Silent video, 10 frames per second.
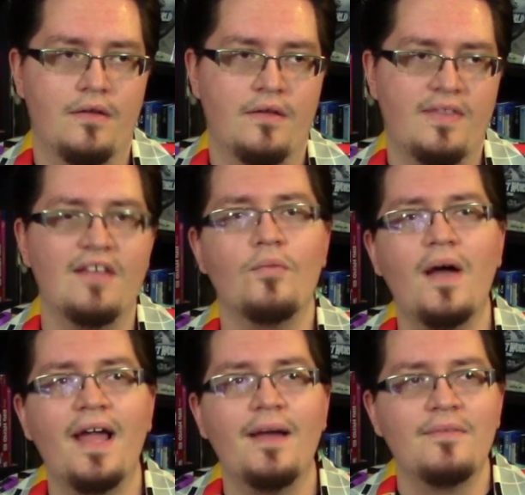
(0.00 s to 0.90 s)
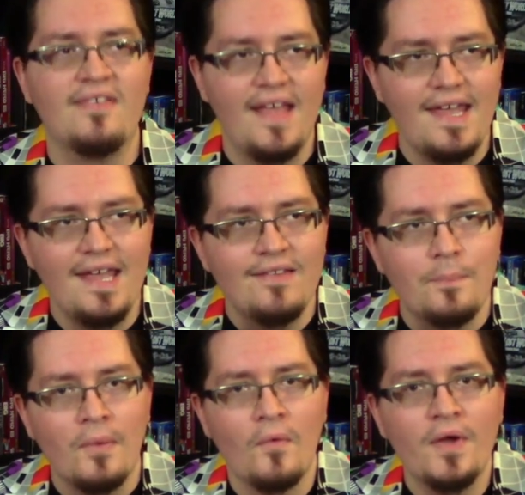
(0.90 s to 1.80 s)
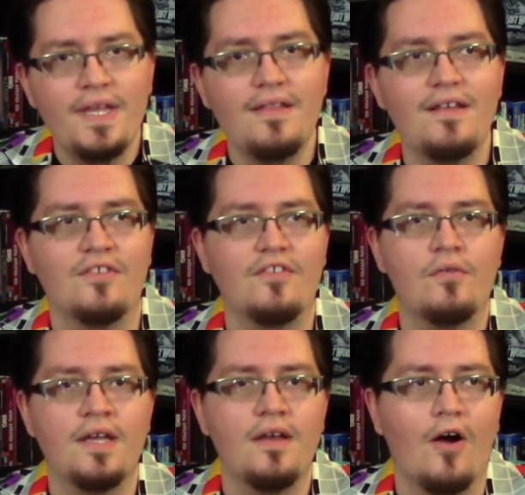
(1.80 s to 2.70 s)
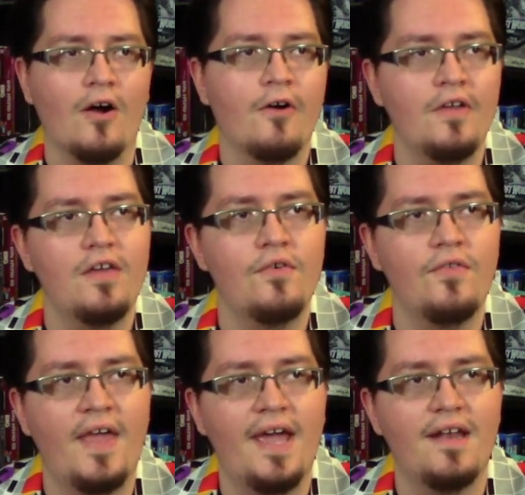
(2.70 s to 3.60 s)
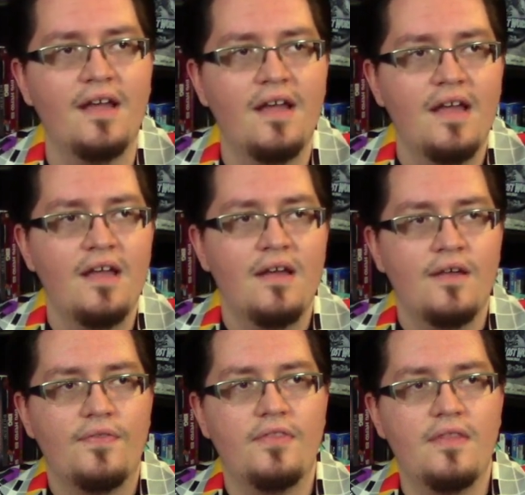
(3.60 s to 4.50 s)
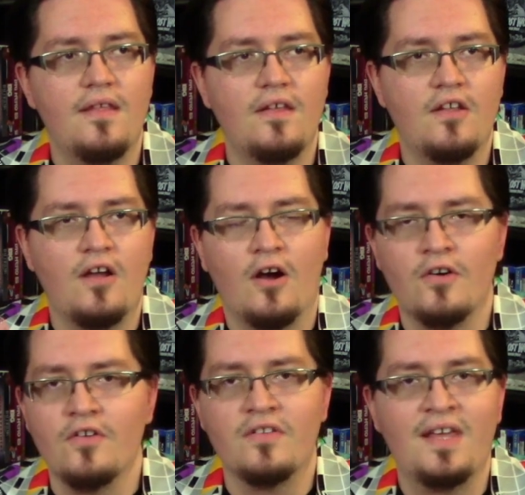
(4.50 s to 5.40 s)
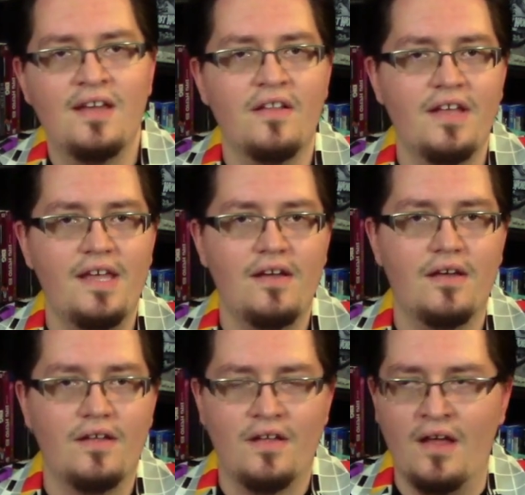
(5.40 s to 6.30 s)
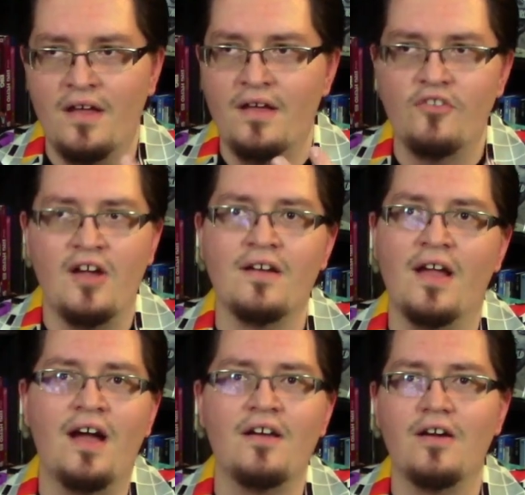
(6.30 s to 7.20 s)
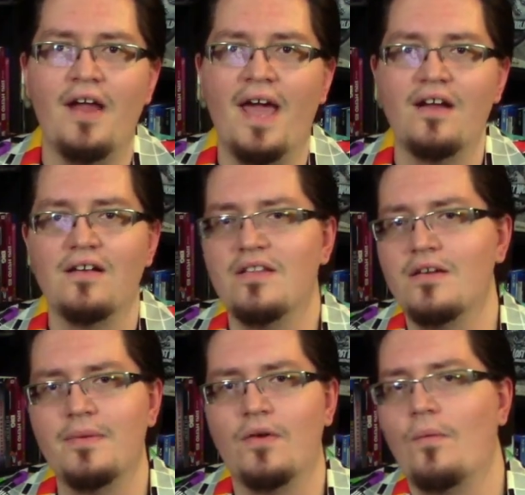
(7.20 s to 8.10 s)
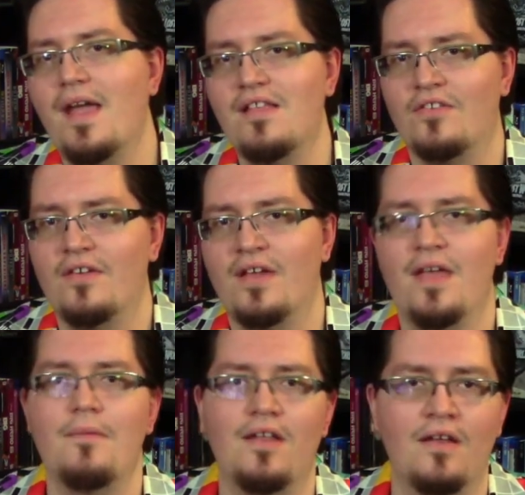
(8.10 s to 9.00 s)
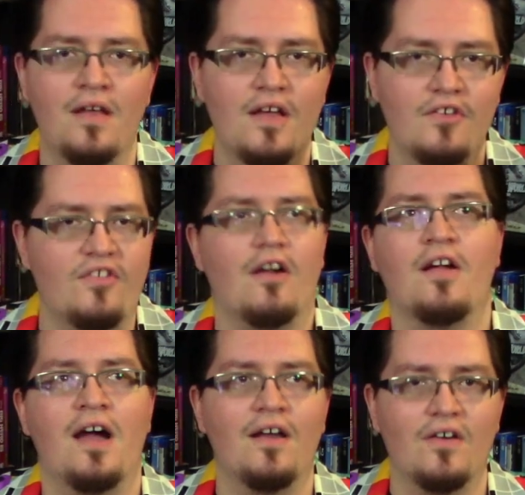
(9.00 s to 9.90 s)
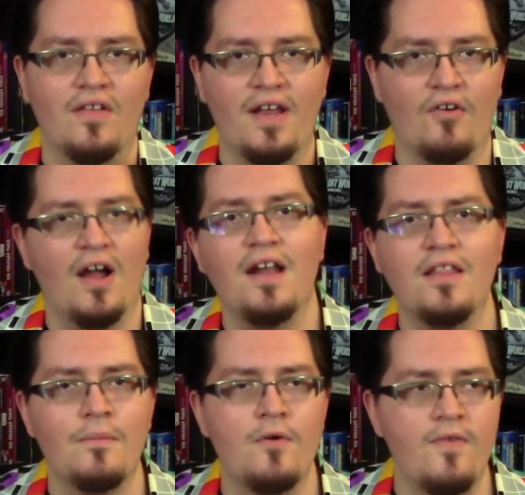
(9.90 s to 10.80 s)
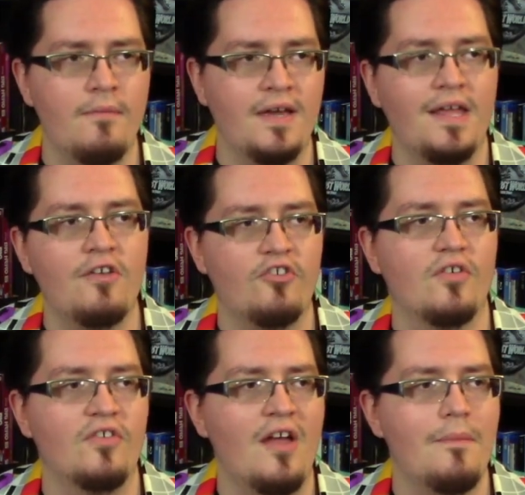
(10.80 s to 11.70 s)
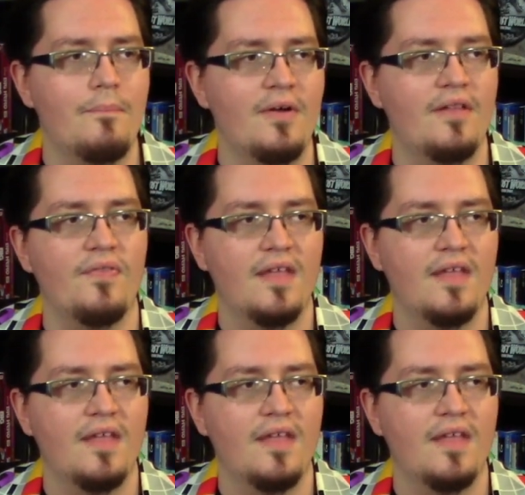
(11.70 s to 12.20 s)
That's why I'm saying it's pointless. You can argue that Arnold killing John Connor added a little bit of weight to him and Sarah Connor later on in the movie when he shows up, but